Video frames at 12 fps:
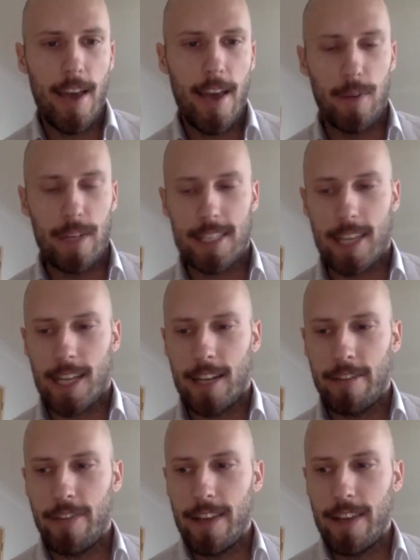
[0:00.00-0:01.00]
Let's kind
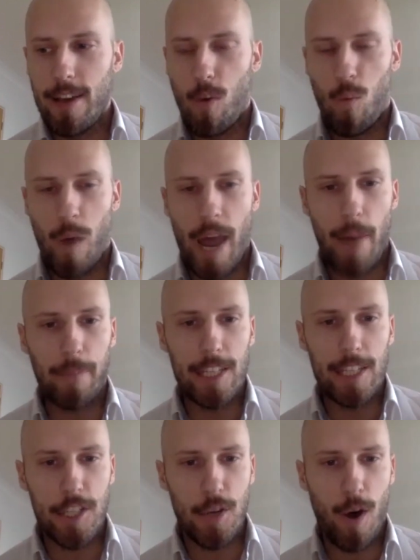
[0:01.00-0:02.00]
of weigh up
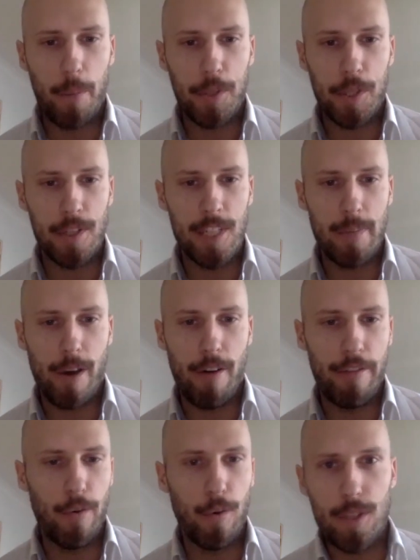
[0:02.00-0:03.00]
these two options
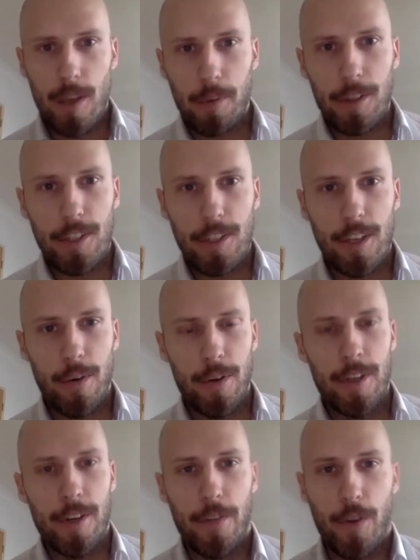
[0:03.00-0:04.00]
about full time
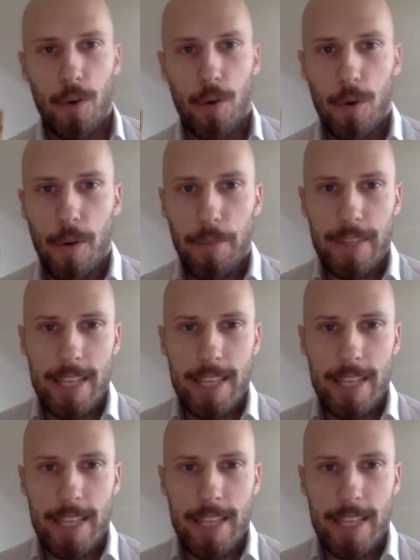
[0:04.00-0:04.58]
consultant or